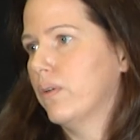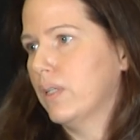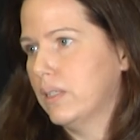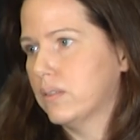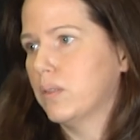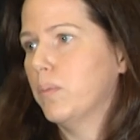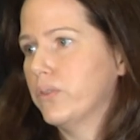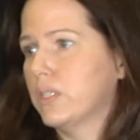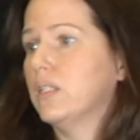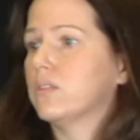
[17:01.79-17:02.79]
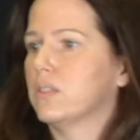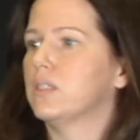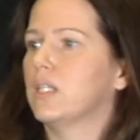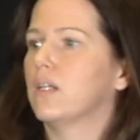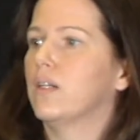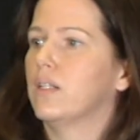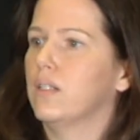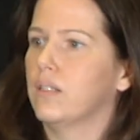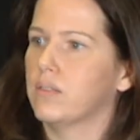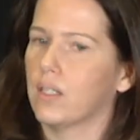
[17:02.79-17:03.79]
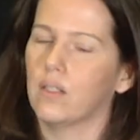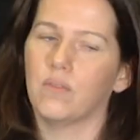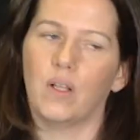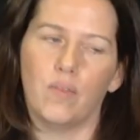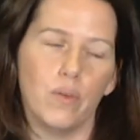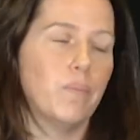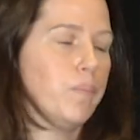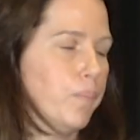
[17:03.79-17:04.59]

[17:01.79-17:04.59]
or at least the most interesting on an executive level.